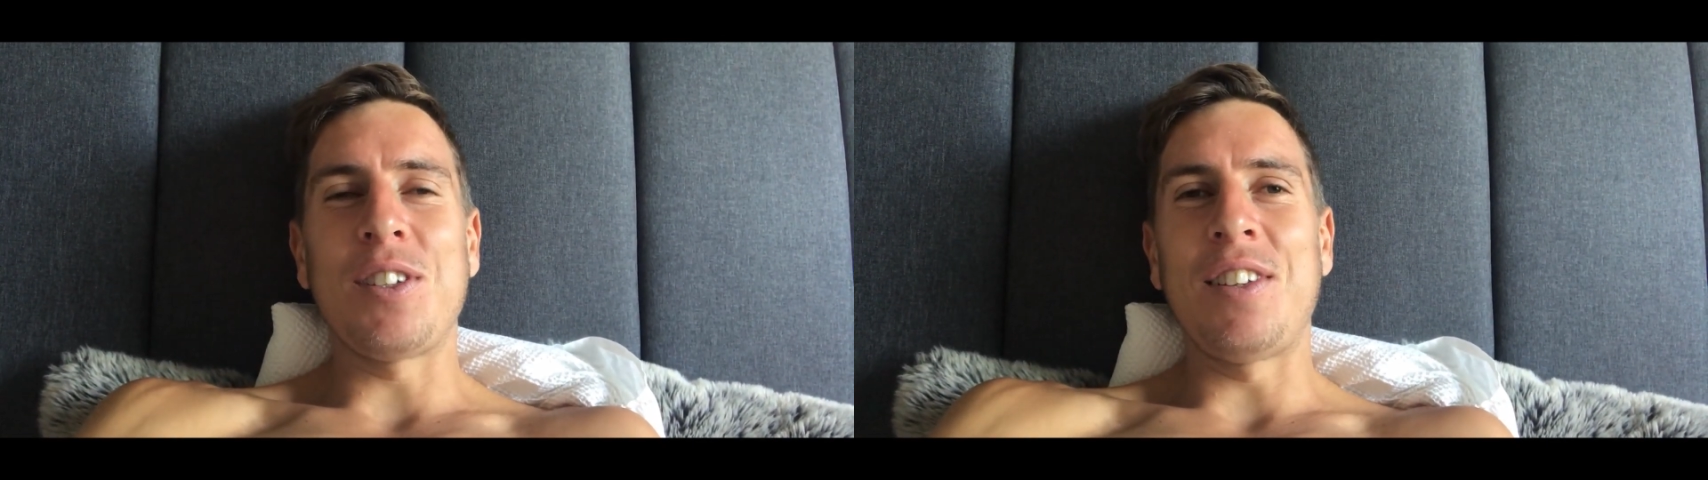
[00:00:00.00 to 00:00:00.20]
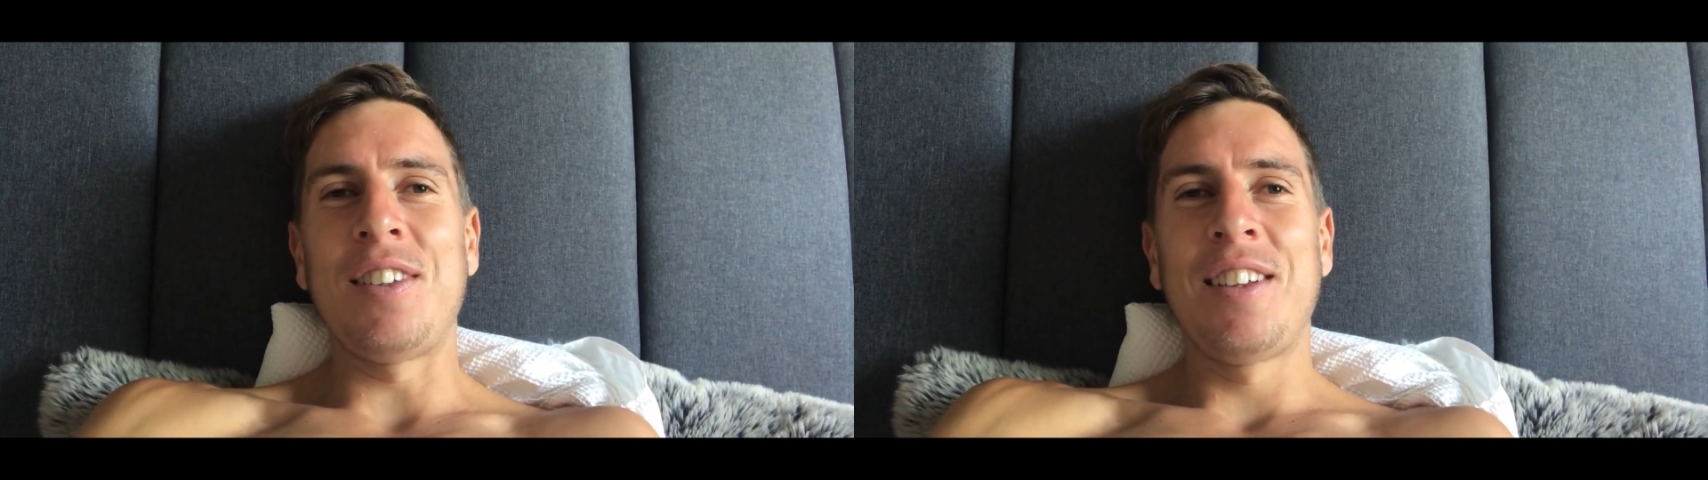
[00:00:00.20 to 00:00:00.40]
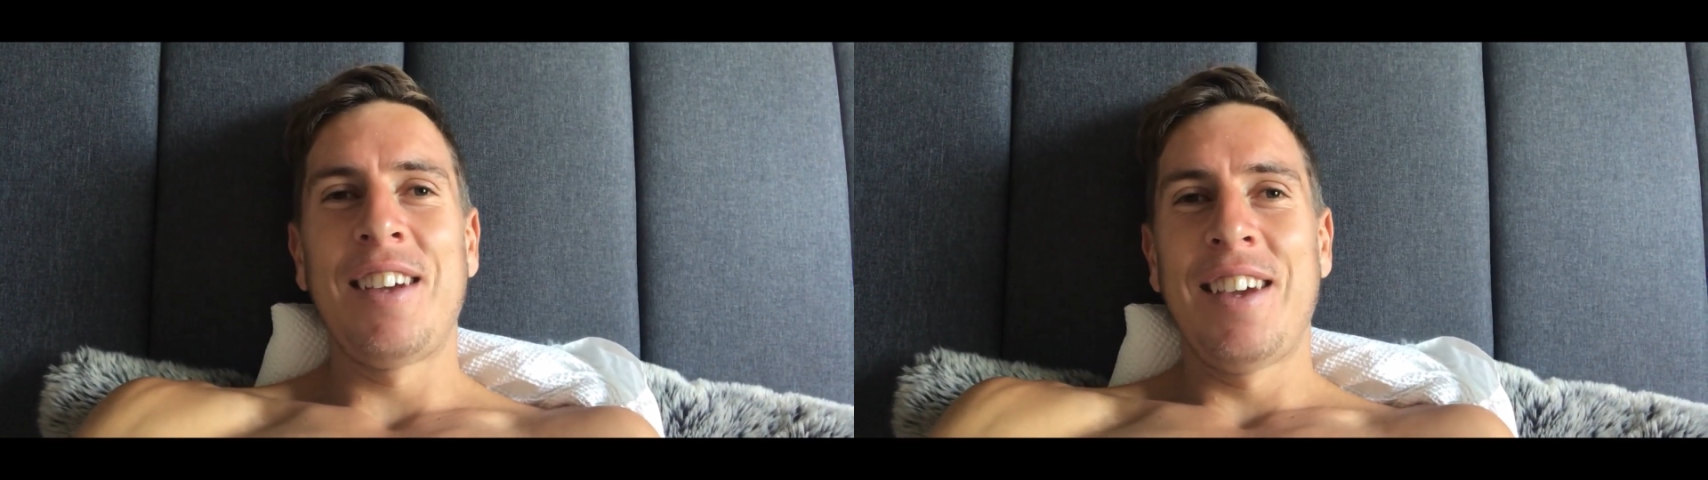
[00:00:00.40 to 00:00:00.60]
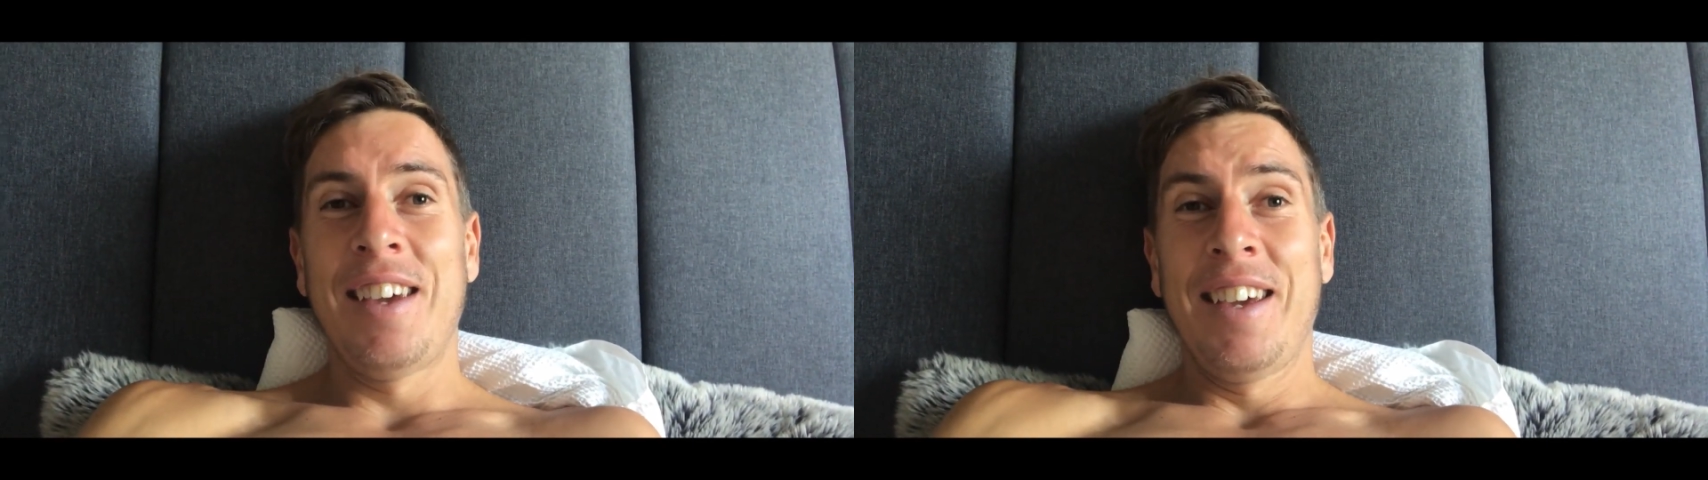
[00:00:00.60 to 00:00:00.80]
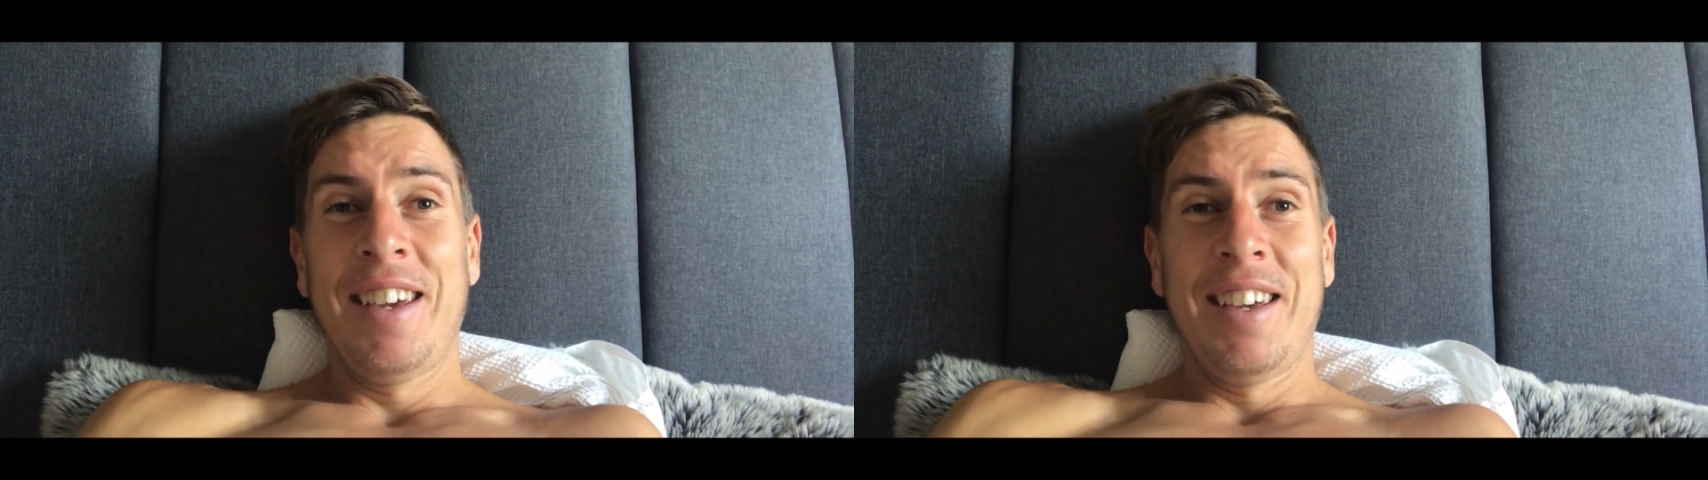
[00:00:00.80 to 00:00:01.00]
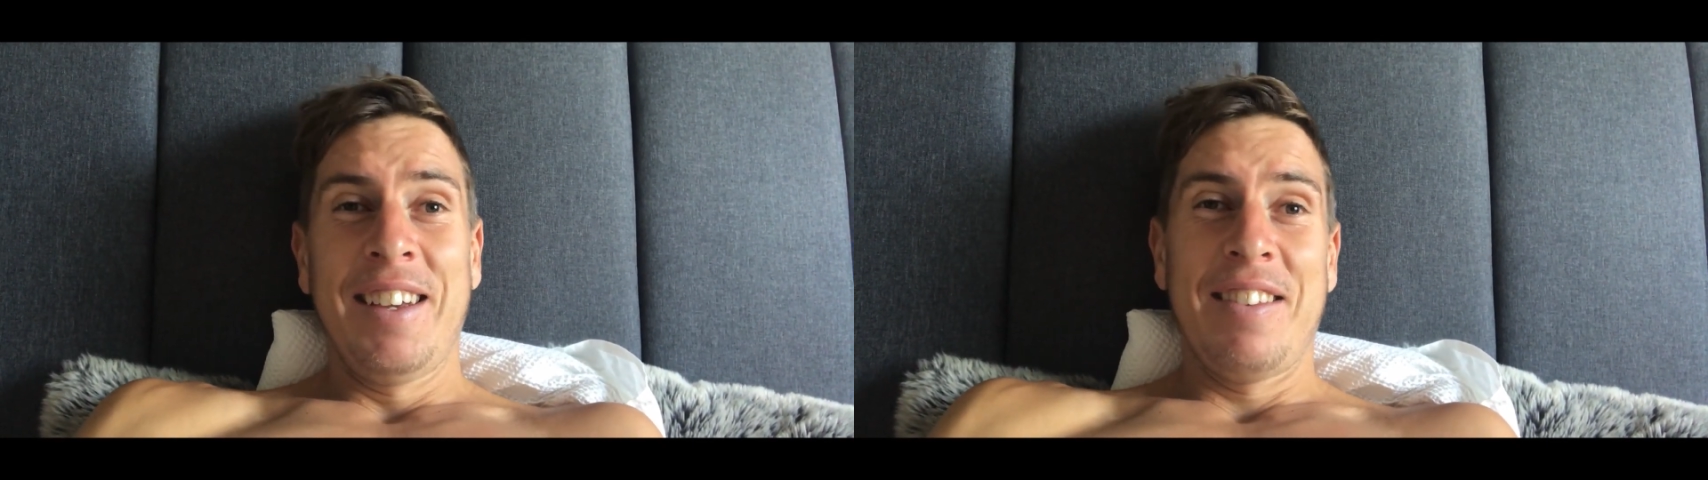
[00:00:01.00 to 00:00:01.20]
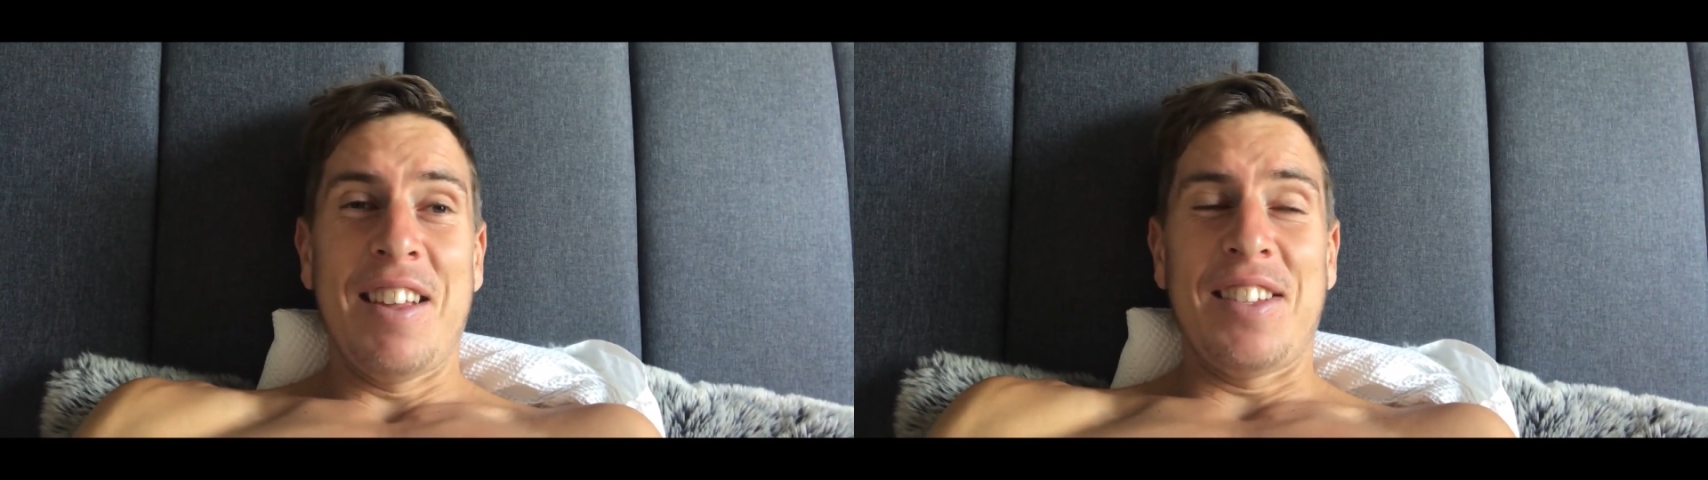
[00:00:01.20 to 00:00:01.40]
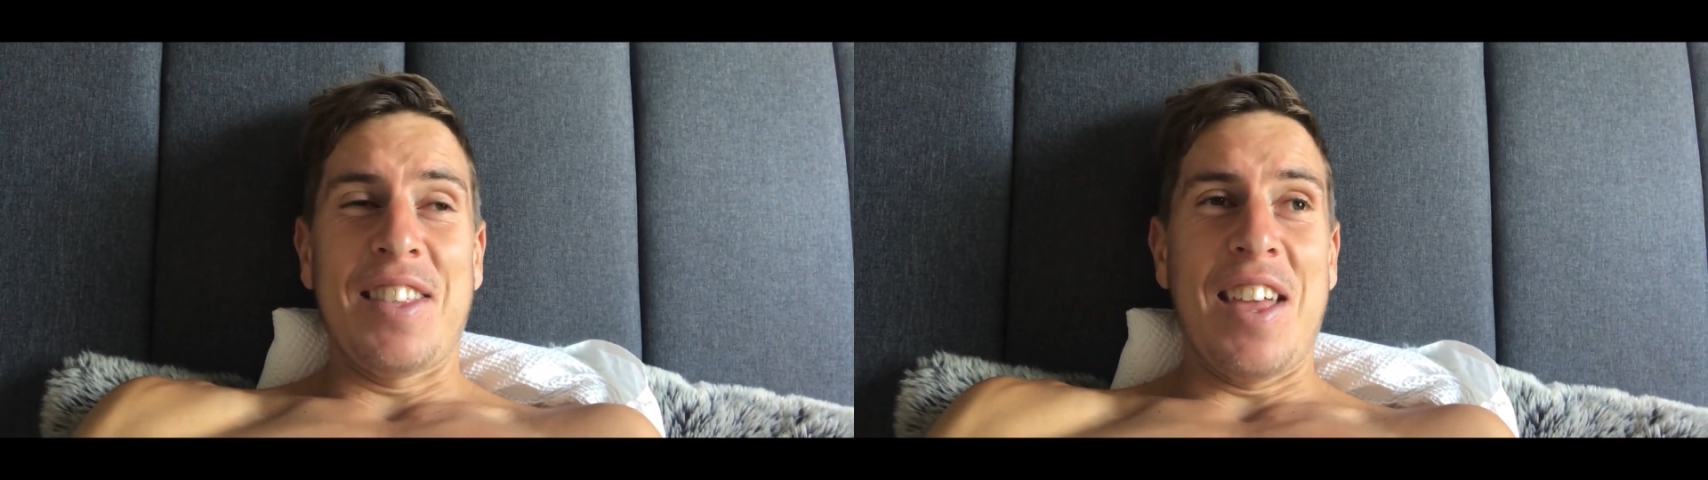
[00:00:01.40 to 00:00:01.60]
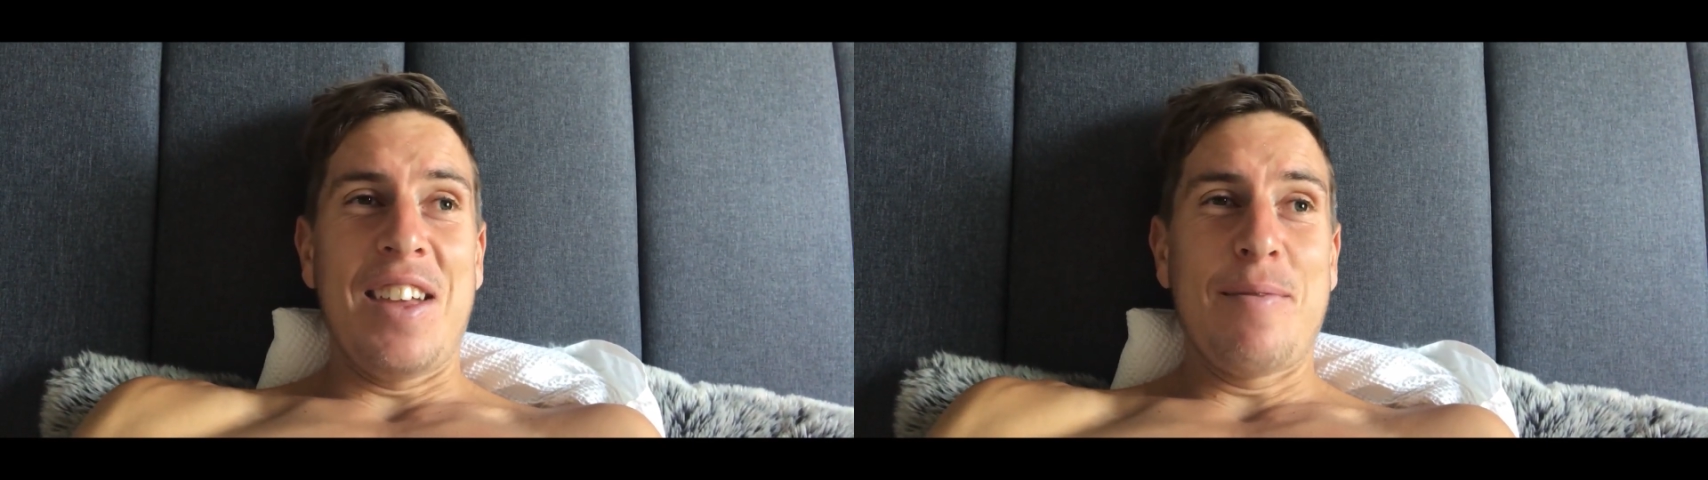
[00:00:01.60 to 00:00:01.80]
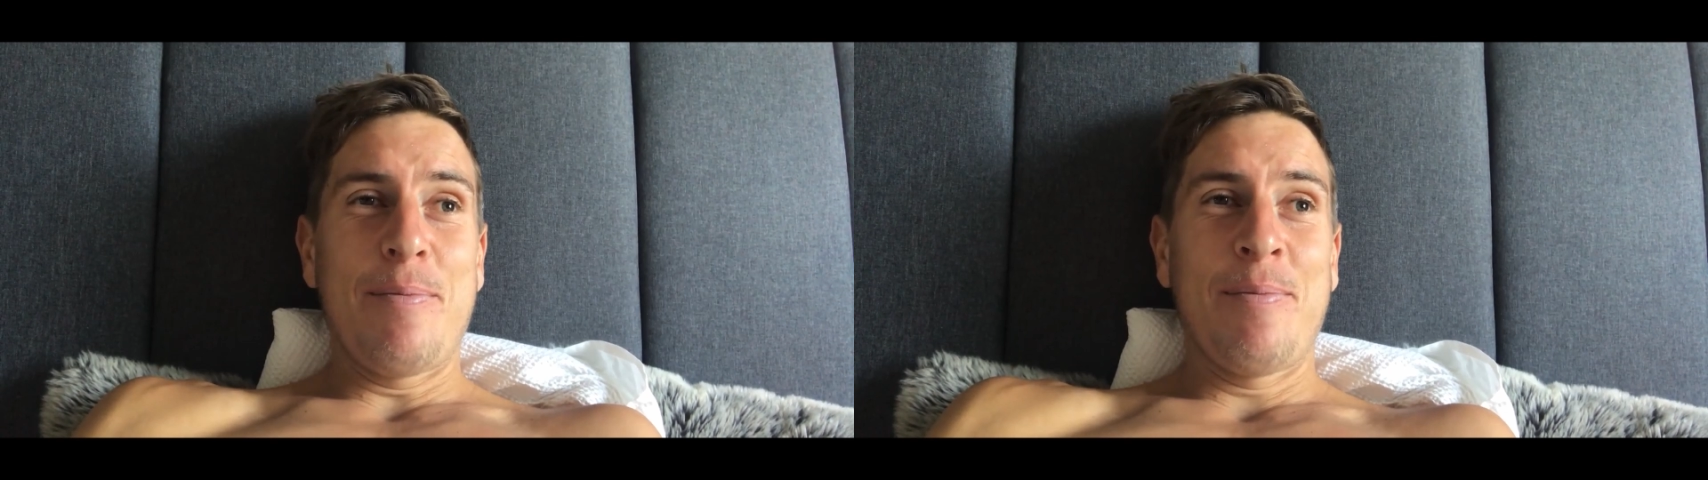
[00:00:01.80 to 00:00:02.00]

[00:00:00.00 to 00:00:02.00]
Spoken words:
and that's that.